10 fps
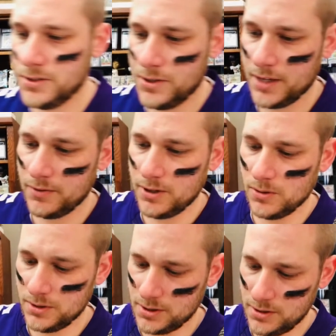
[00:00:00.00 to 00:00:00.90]
you never know
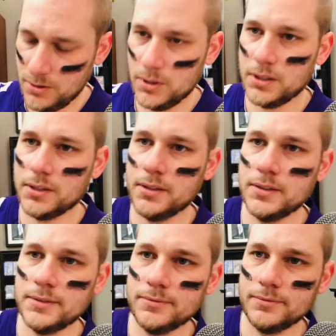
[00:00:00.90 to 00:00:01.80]
what to do with.
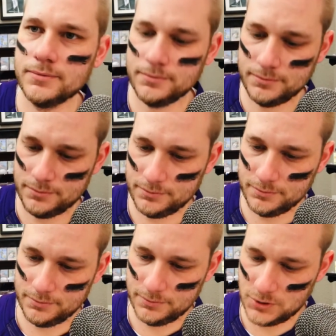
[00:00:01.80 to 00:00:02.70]

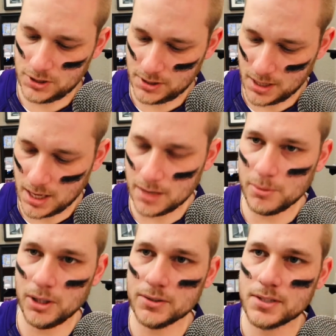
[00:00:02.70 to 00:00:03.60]
Just the
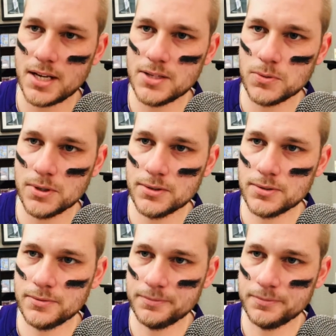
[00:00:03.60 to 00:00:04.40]
oddball size ones.